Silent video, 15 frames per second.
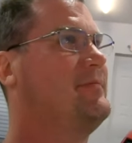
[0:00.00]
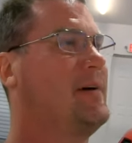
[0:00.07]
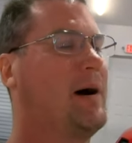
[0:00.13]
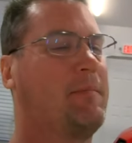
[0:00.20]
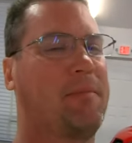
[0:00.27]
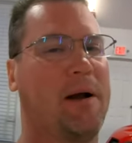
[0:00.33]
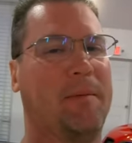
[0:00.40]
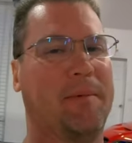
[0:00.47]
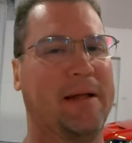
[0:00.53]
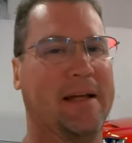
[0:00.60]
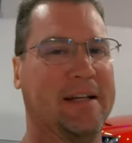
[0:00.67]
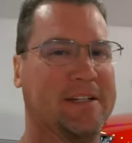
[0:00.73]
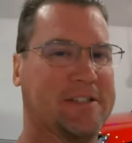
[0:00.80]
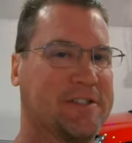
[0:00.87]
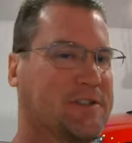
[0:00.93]
I'll probably
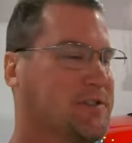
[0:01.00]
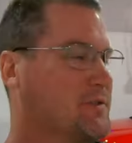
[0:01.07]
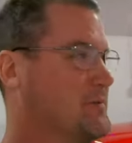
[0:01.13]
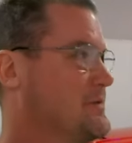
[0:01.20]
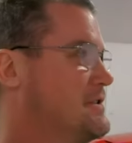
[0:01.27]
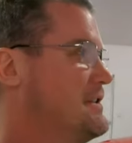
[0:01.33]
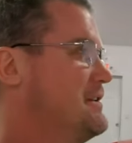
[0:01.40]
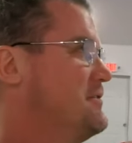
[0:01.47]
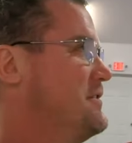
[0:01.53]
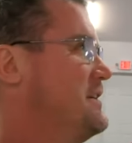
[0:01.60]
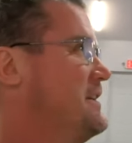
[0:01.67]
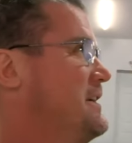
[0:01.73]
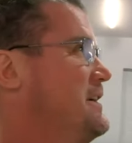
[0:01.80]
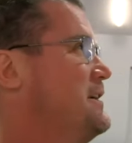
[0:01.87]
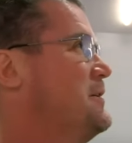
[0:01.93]
insert some stuff
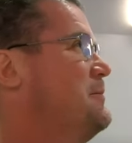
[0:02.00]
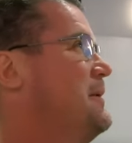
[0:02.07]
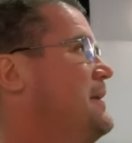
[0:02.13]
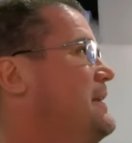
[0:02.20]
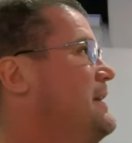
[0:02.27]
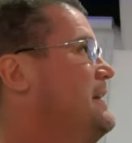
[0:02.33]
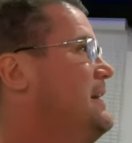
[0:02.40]
in here, but